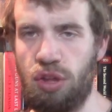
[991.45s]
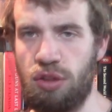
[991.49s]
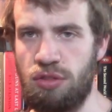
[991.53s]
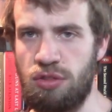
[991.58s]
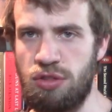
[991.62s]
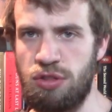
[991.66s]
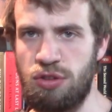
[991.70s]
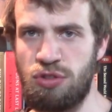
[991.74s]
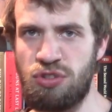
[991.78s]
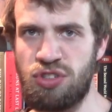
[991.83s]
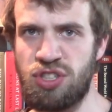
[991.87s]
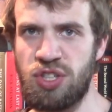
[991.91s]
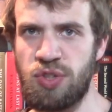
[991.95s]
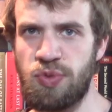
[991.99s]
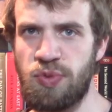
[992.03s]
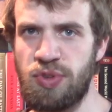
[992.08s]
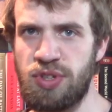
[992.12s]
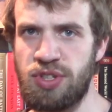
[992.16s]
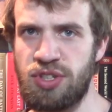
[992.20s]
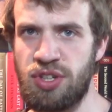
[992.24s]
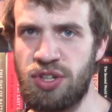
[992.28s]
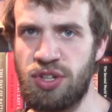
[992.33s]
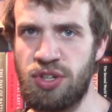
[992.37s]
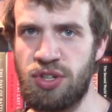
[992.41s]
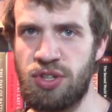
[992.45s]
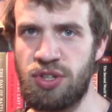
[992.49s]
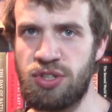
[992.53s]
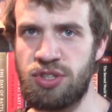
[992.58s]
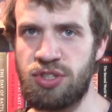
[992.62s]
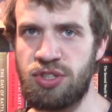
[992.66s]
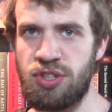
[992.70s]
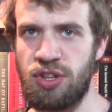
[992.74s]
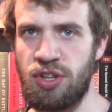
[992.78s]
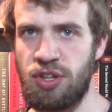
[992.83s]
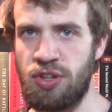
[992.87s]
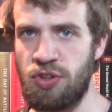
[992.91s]
Lucian
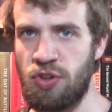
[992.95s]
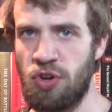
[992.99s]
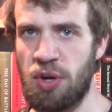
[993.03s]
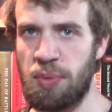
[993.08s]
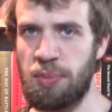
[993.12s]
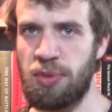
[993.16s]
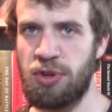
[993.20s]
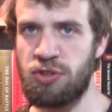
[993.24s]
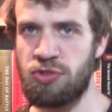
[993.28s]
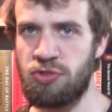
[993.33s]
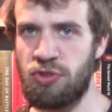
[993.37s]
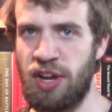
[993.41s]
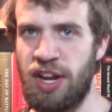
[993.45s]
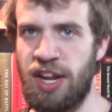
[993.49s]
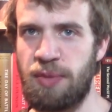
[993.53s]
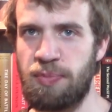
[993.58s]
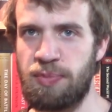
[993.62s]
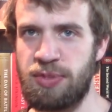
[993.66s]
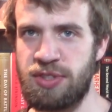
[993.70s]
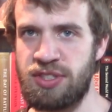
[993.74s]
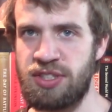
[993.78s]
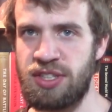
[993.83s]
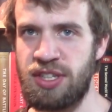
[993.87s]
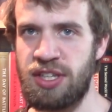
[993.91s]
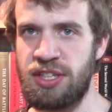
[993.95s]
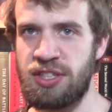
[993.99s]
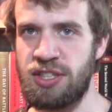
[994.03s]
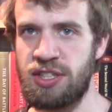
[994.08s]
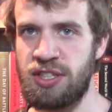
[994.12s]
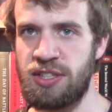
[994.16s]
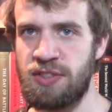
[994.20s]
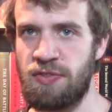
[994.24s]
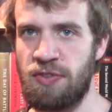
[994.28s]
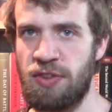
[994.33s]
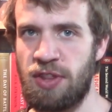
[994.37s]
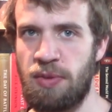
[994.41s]
returned to the normal training
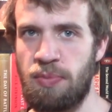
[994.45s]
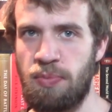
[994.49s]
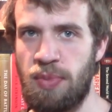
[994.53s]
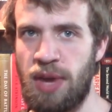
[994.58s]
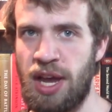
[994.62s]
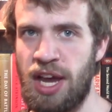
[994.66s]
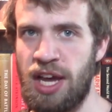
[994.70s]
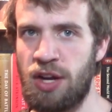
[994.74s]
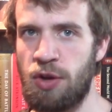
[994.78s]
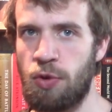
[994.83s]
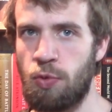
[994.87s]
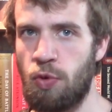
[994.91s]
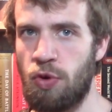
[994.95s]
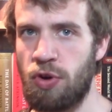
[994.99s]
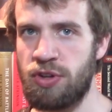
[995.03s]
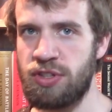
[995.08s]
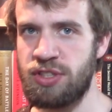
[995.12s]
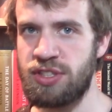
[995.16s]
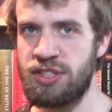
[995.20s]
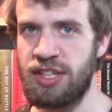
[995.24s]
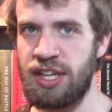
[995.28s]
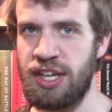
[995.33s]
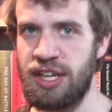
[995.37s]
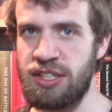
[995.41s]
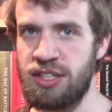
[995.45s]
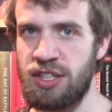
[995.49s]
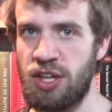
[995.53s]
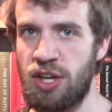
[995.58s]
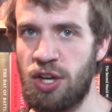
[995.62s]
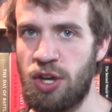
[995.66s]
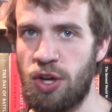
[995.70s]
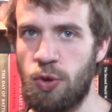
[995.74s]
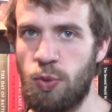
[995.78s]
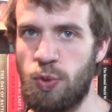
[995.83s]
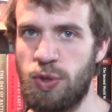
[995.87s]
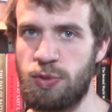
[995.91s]
procedures for the Man o' War Stakes,
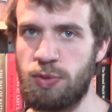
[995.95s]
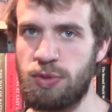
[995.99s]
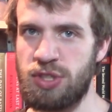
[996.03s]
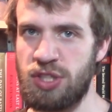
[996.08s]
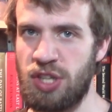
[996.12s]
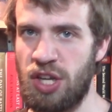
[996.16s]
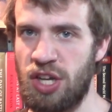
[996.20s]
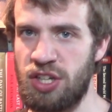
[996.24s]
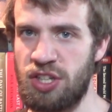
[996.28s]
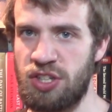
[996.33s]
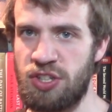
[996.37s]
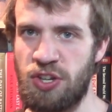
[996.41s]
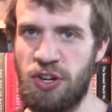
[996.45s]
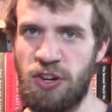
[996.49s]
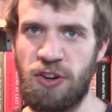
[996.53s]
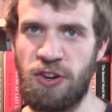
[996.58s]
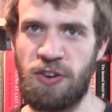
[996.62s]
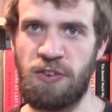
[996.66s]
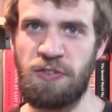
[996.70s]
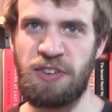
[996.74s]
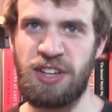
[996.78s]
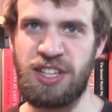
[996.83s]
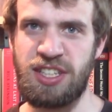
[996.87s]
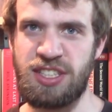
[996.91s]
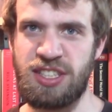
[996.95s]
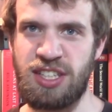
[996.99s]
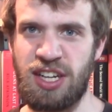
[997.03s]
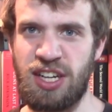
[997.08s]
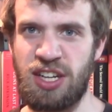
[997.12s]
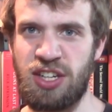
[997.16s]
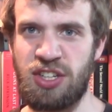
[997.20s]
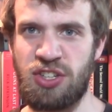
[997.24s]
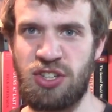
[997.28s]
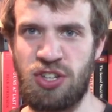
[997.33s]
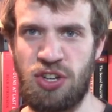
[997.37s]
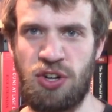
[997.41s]
which was on turf instead
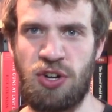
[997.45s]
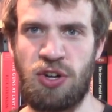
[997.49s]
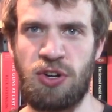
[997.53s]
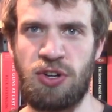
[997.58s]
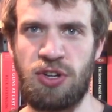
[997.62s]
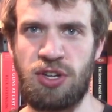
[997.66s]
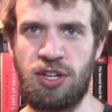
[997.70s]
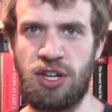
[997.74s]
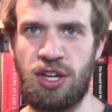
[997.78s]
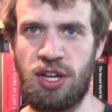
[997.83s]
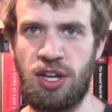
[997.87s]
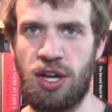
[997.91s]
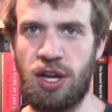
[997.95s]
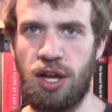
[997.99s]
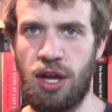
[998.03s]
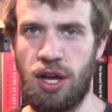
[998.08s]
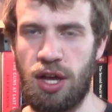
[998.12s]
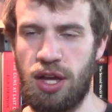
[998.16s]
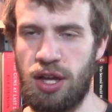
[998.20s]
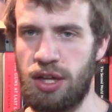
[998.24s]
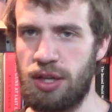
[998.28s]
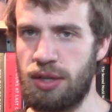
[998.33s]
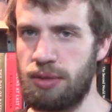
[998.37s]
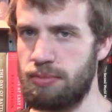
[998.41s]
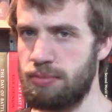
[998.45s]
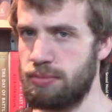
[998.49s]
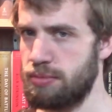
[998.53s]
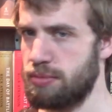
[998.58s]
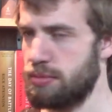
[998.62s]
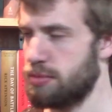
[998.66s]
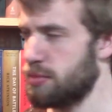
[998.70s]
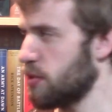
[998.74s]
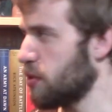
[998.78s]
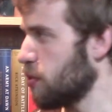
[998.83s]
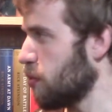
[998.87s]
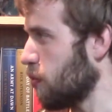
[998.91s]
of dirt.
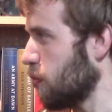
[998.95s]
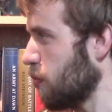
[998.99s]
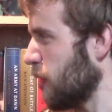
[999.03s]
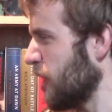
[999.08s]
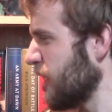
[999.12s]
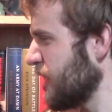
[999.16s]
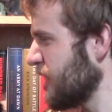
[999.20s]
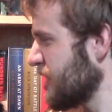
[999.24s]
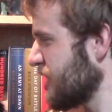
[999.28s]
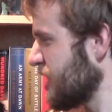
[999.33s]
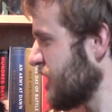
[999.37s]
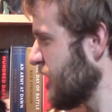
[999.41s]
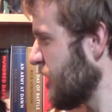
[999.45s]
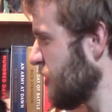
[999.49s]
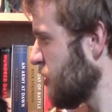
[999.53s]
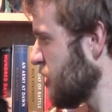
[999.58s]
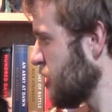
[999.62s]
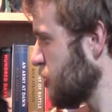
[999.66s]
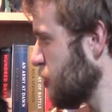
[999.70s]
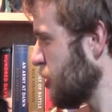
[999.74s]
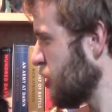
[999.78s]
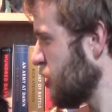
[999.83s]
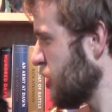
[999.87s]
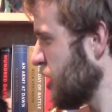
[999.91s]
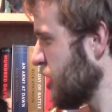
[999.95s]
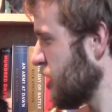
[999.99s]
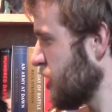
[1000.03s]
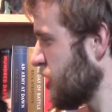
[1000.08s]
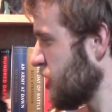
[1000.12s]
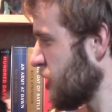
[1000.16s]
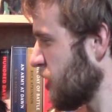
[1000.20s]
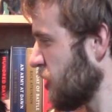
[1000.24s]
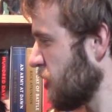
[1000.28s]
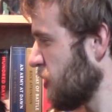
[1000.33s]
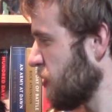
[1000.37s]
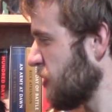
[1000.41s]
What is the difference between
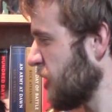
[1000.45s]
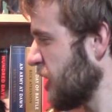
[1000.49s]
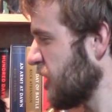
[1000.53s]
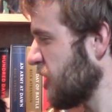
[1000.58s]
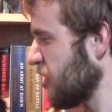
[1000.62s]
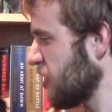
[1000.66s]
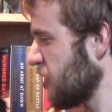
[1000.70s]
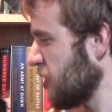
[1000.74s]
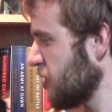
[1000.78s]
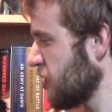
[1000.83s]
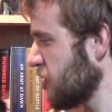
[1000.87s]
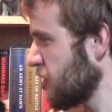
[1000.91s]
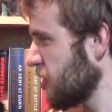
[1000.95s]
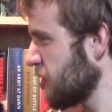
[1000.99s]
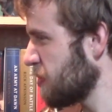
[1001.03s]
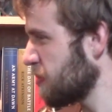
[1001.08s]
turf and dirt?